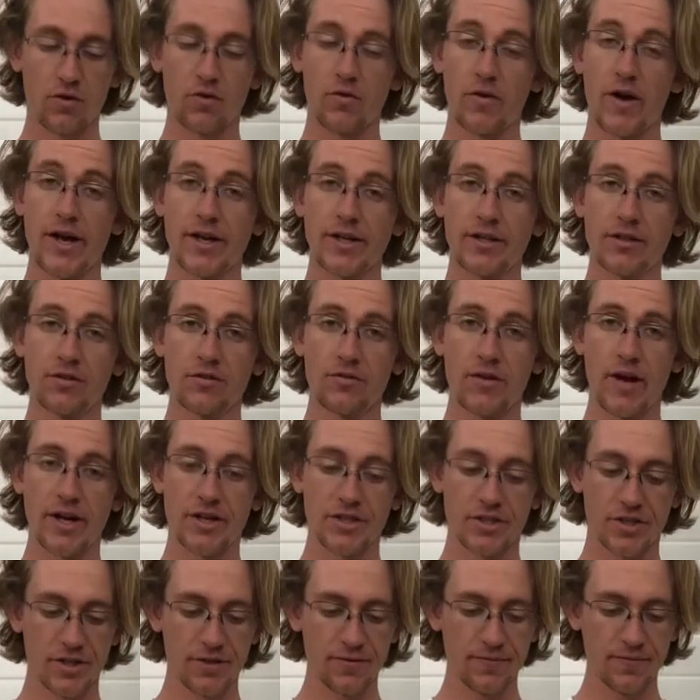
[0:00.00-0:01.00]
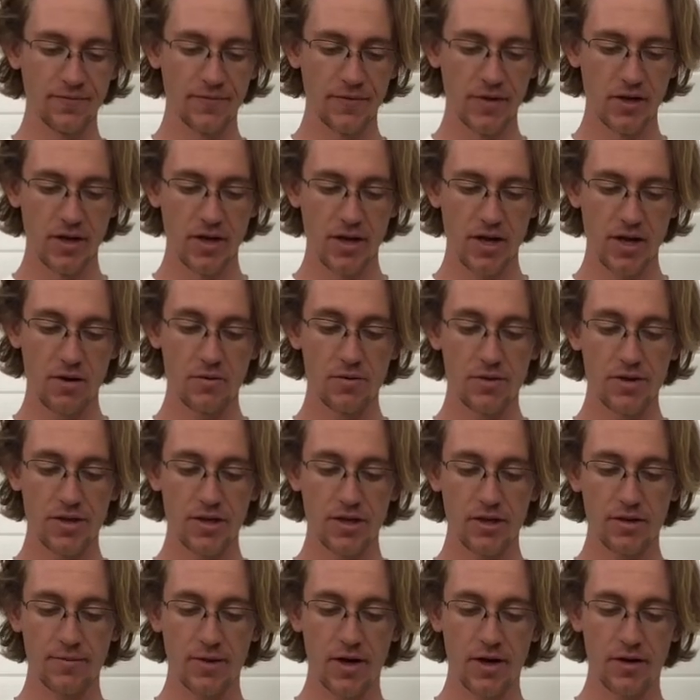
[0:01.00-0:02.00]
and we think about the
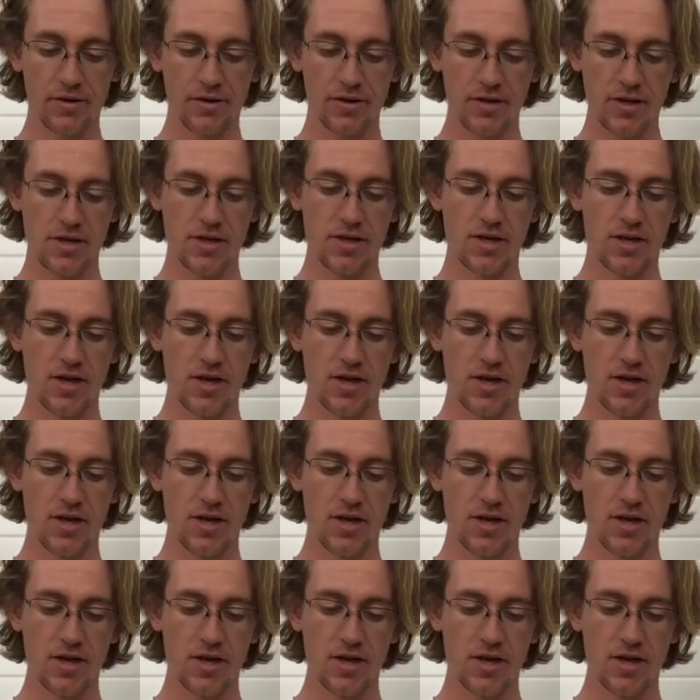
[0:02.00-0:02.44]
mechanism